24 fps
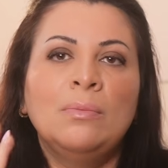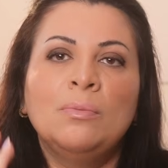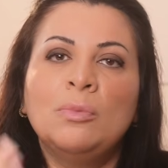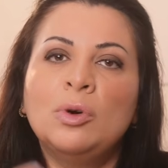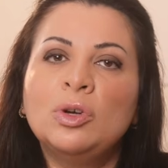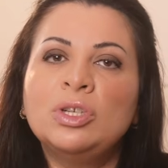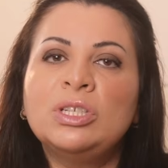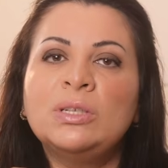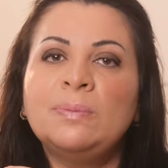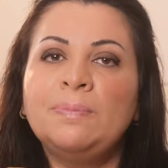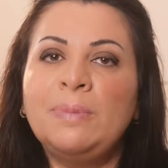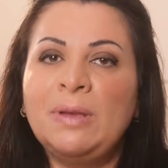
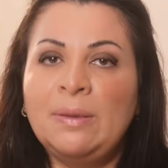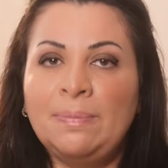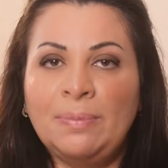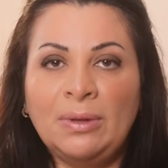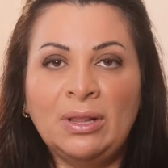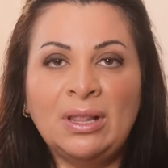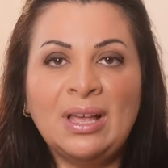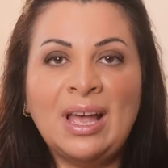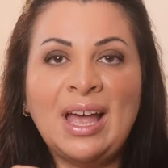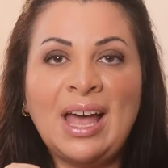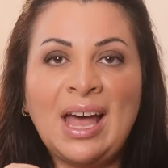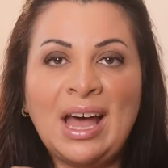Most
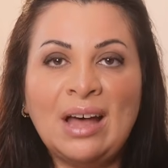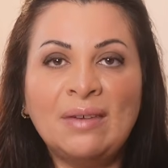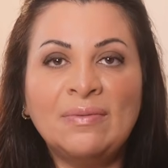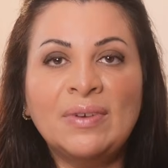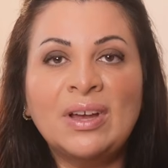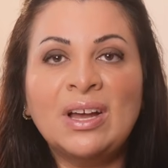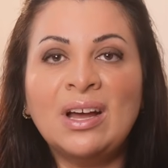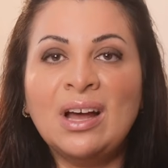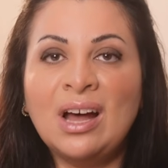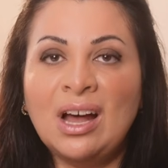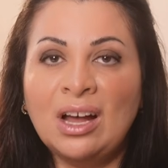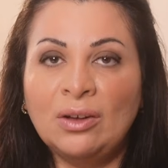people
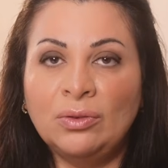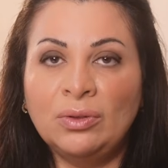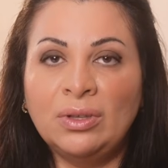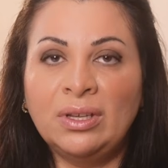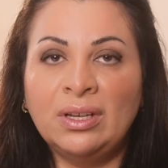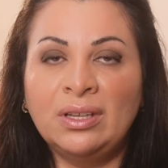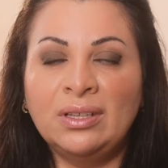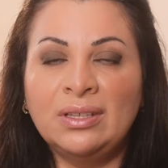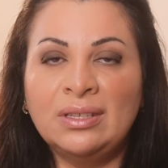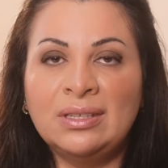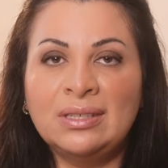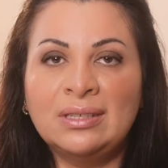have
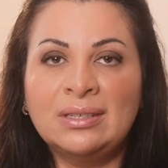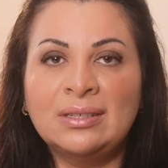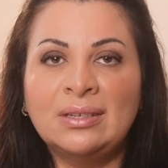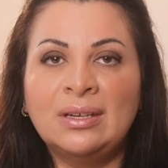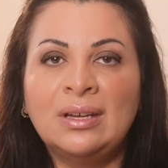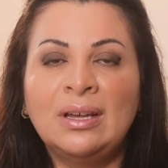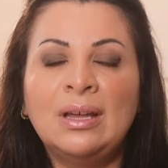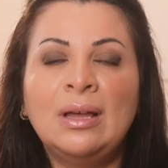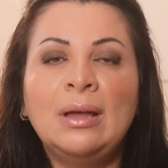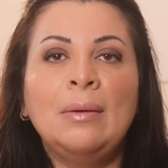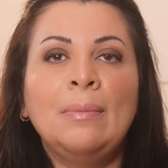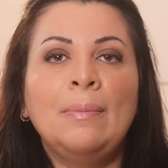
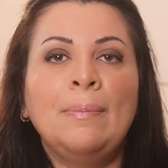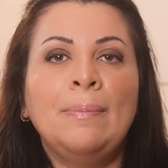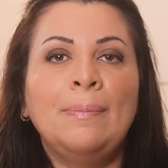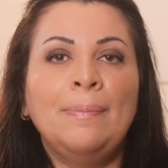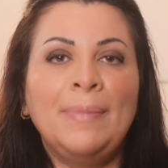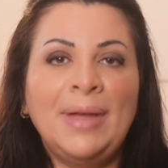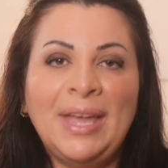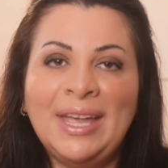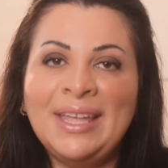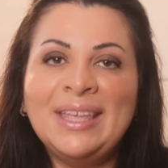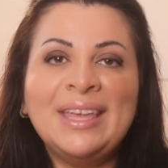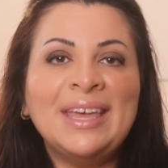accountants,
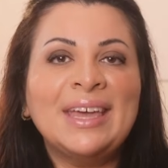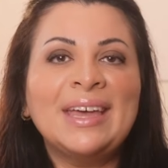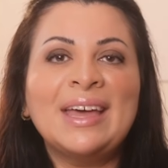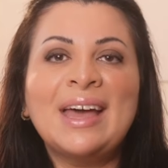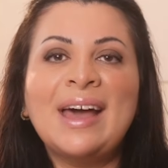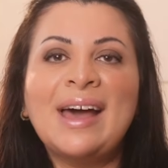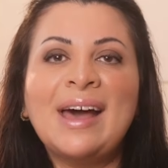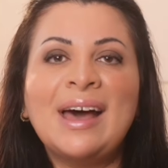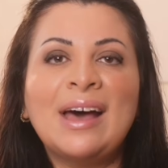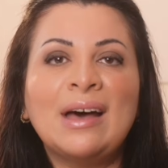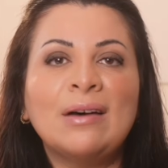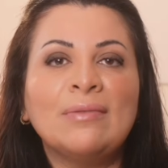many
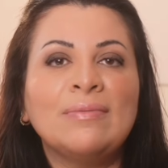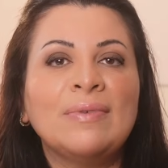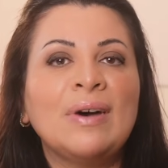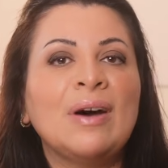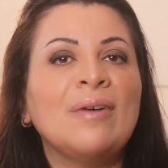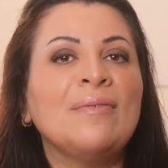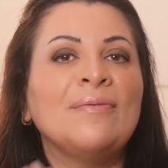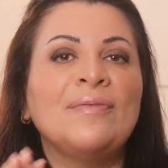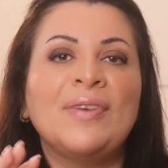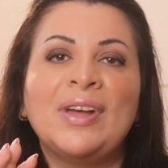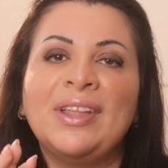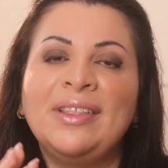have
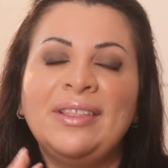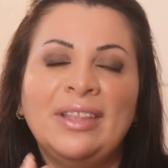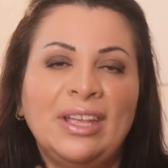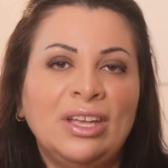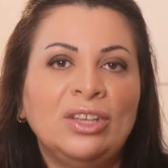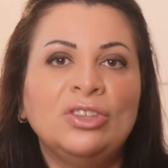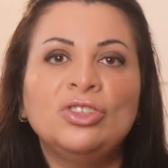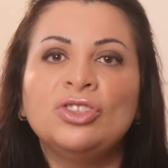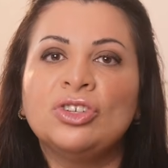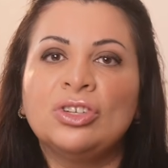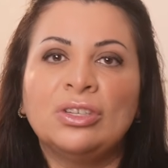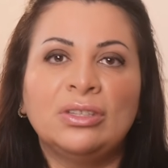
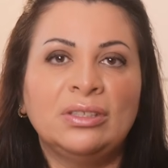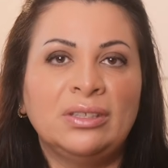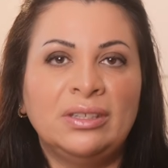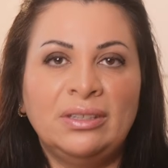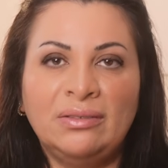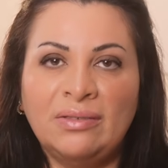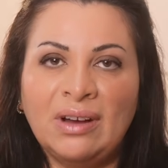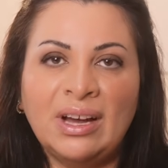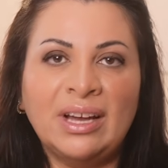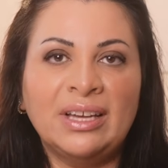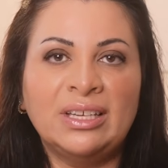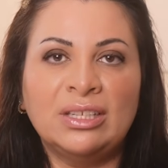financial
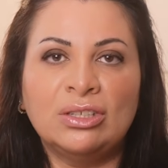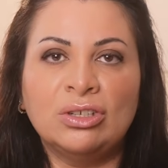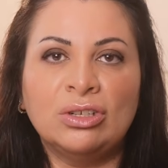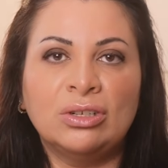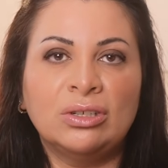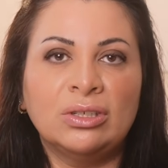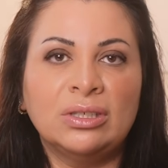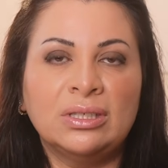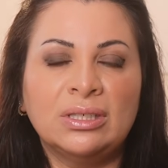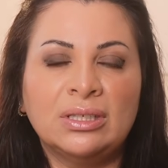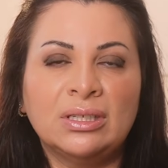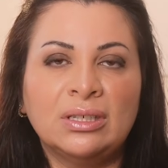
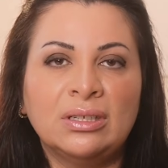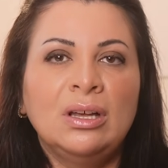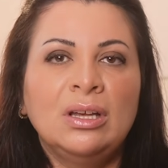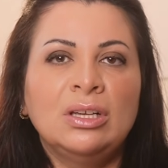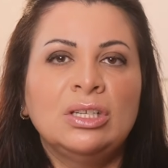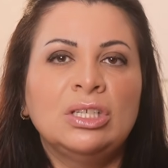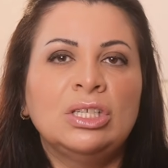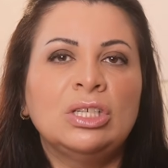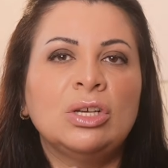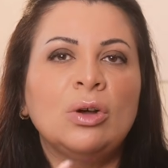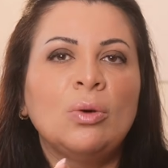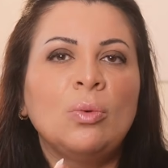advisors.
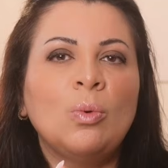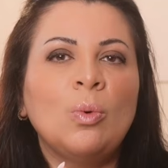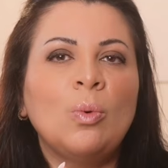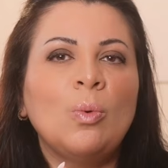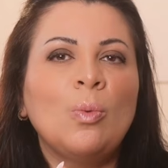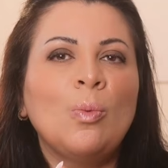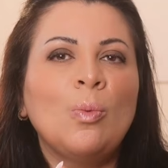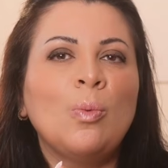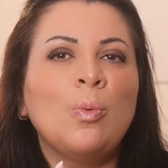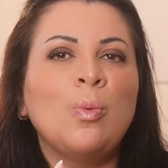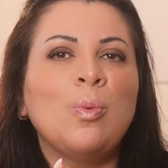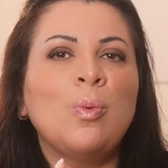So
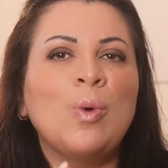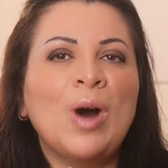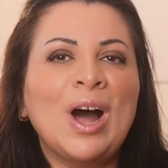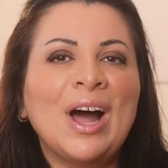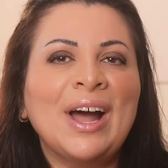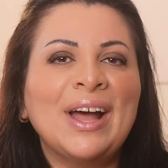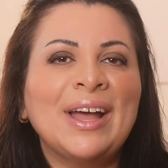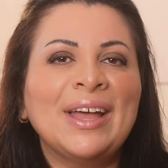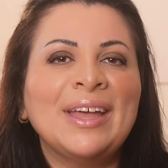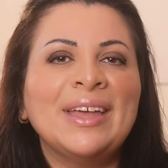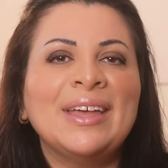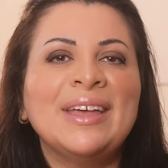
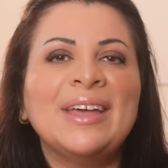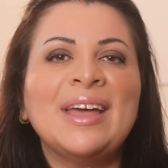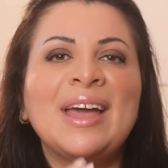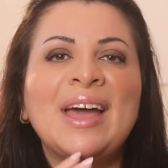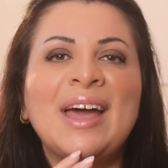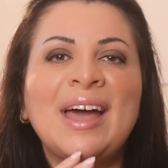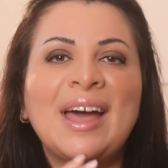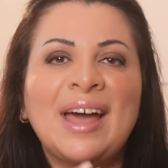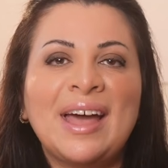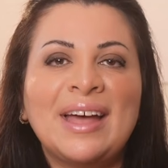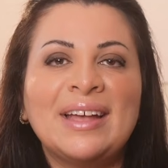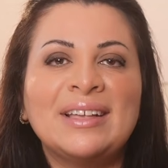why
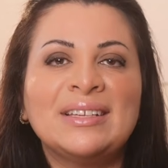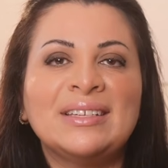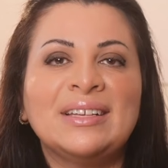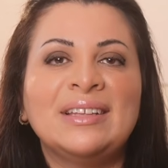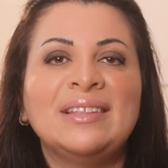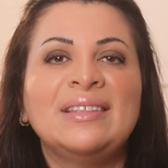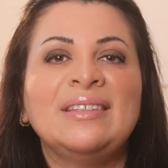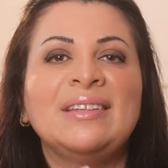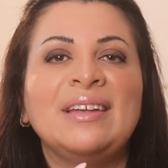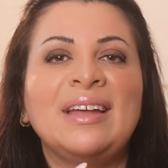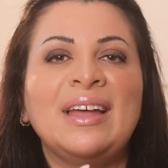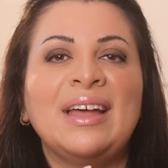
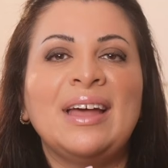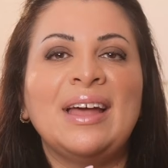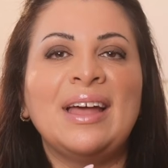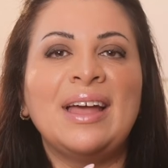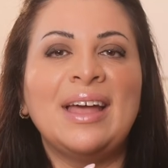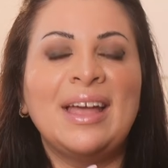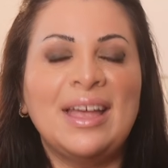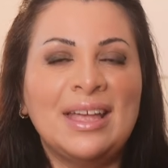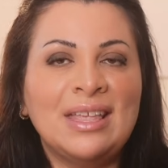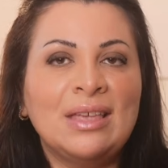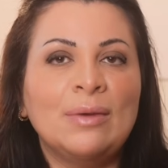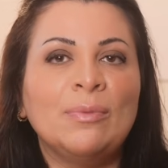hasn't
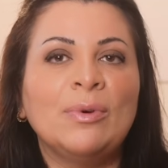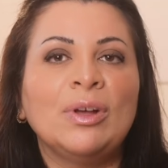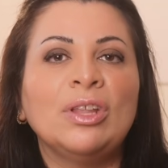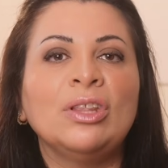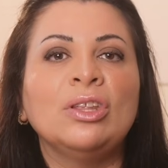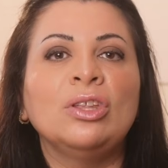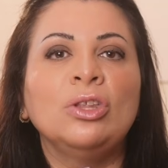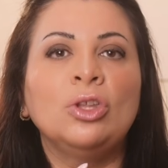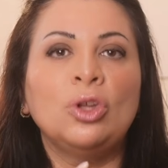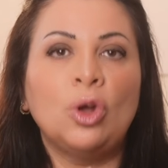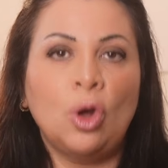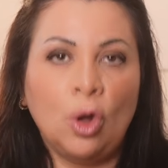
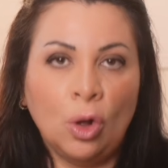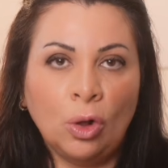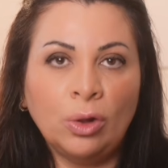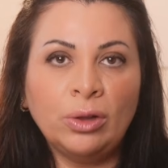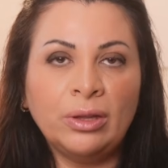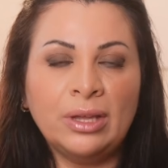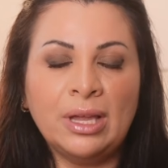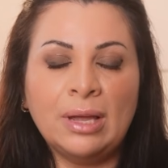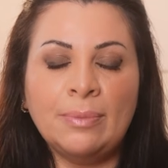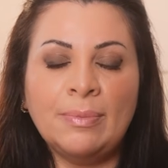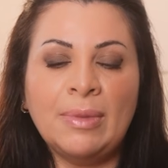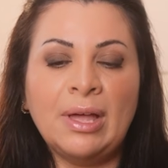anyone
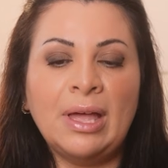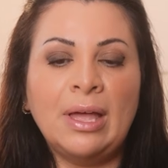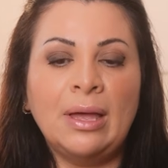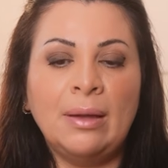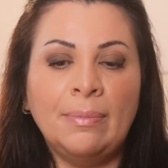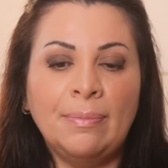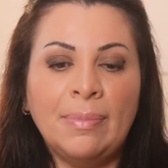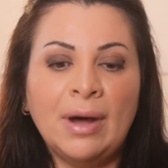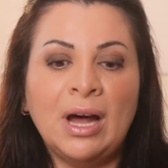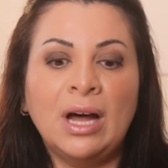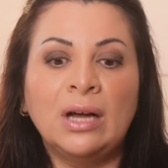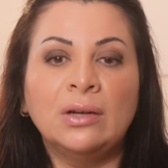told them
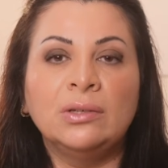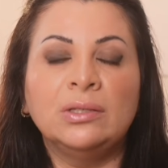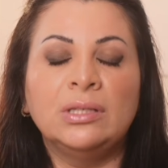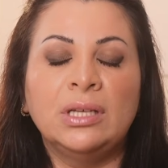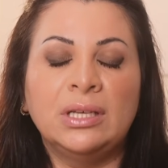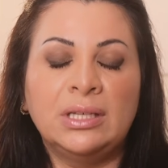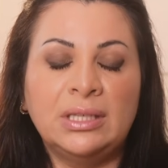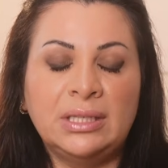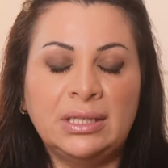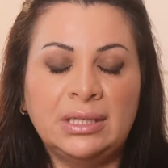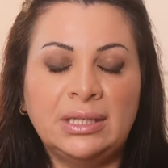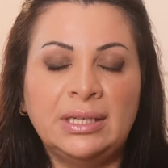about
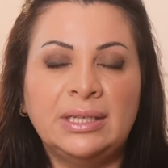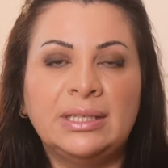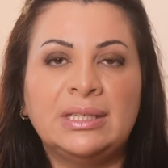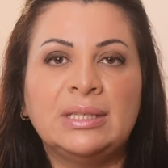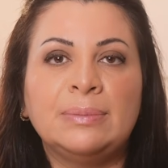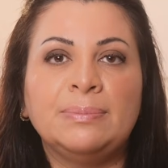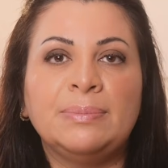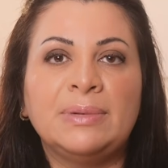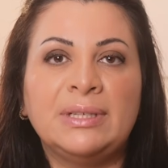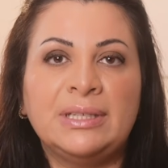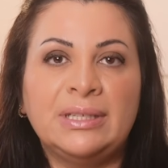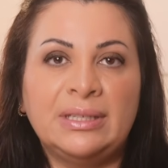this
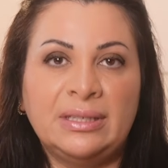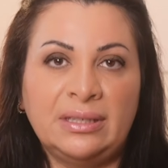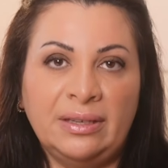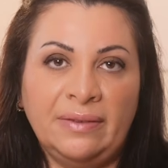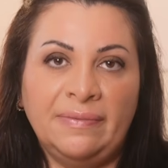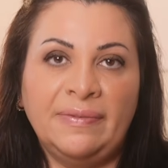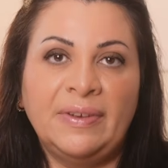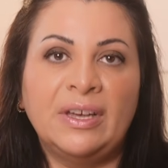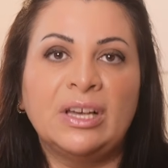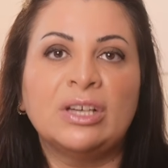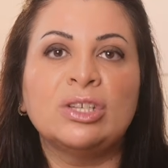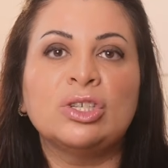
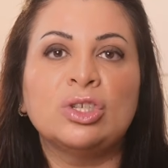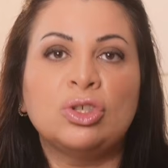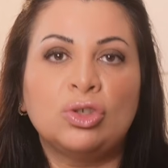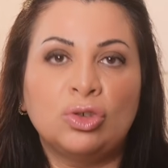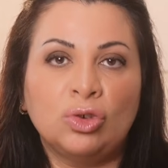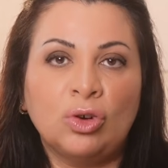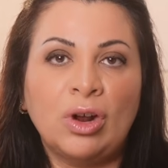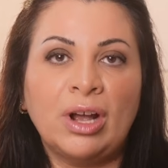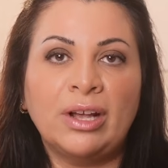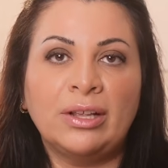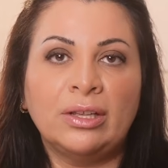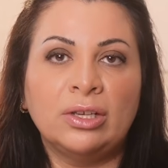specific
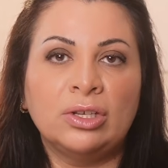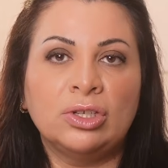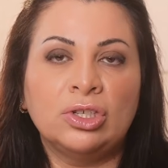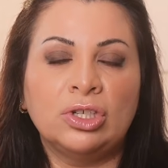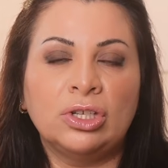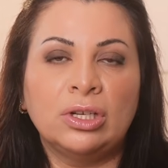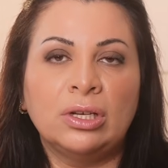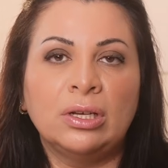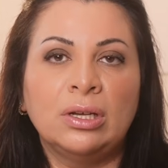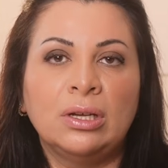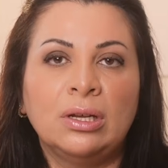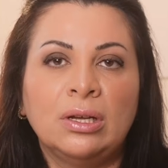
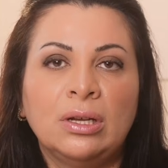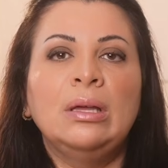strategy?